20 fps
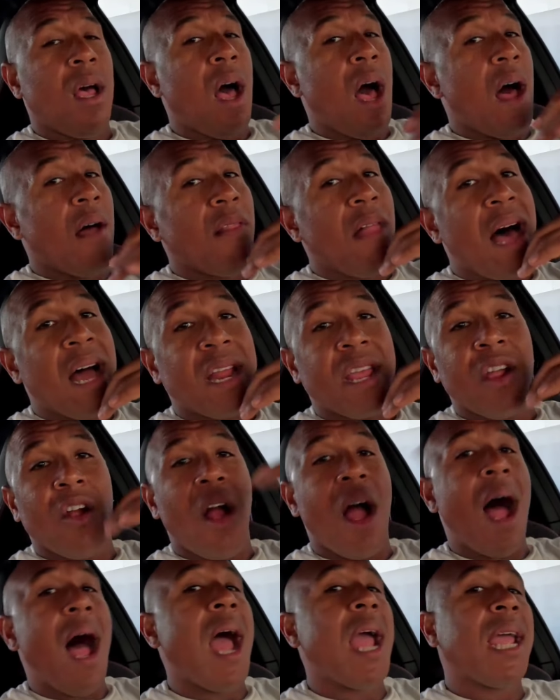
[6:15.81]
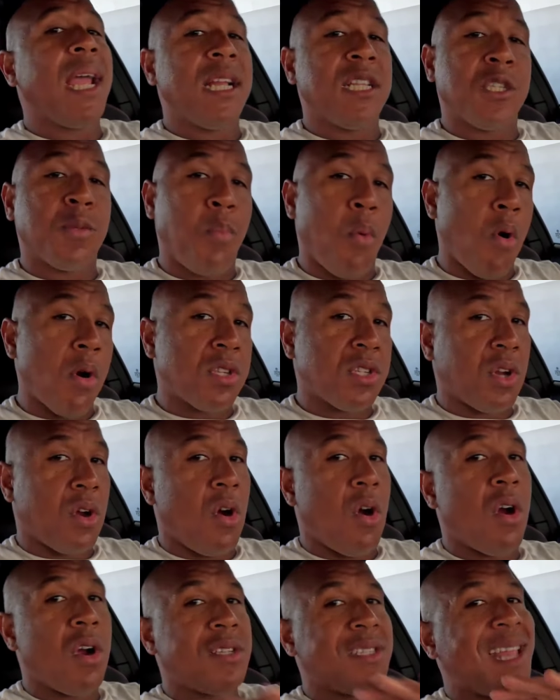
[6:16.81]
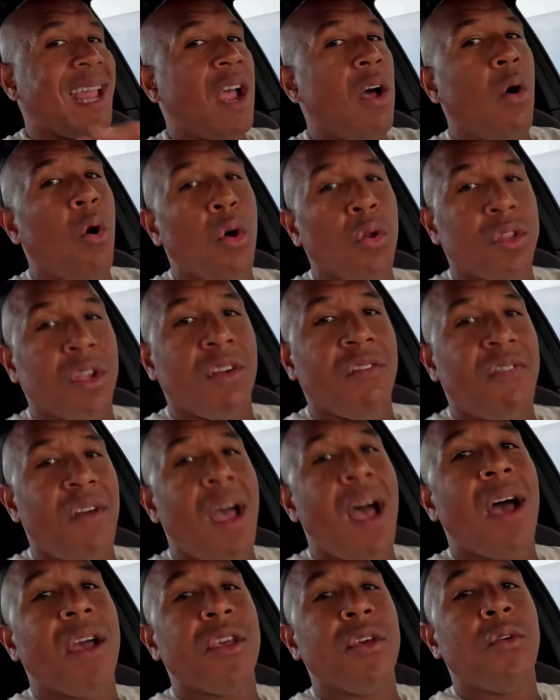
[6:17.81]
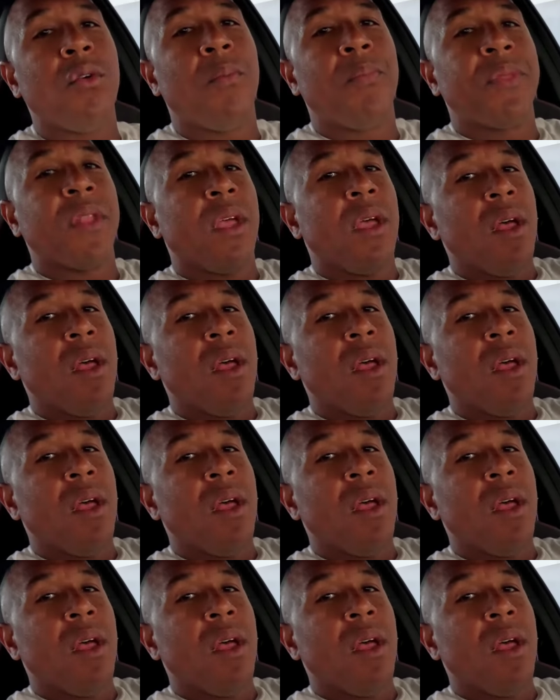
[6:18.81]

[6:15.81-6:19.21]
a lot of your high end sports cars, they hold their value.